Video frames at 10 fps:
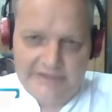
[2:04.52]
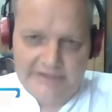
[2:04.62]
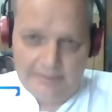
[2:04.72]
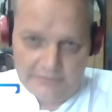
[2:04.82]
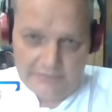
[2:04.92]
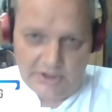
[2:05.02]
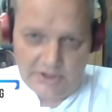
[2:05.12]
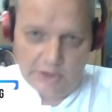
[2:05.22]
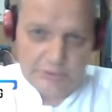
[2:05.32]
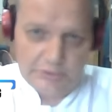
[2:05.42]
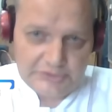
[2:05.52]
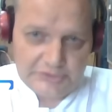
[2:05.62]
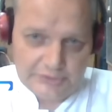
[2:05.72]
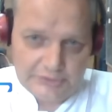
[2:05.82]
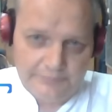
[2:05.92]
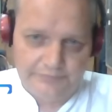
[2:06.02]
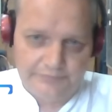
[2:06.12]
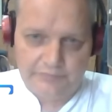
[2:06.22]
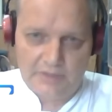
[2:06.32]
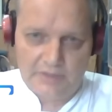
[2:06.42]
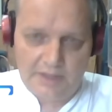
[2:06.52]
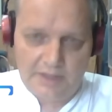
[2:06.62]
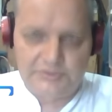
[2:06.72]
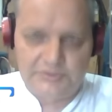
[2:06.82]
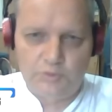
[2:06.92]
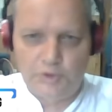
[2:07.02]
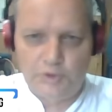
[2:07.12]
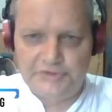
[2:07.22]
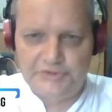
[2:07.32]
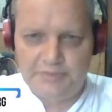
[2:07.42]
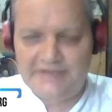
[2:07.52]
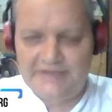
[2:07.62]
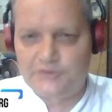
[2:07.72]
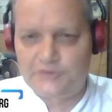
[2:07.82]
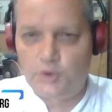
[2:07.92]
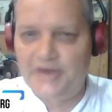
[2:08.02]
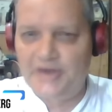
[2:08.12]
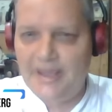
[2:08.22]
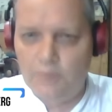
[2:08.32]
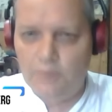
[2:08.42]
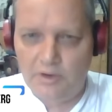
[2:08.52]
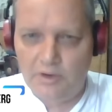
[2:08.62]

up the coast up towards a place called Nambour.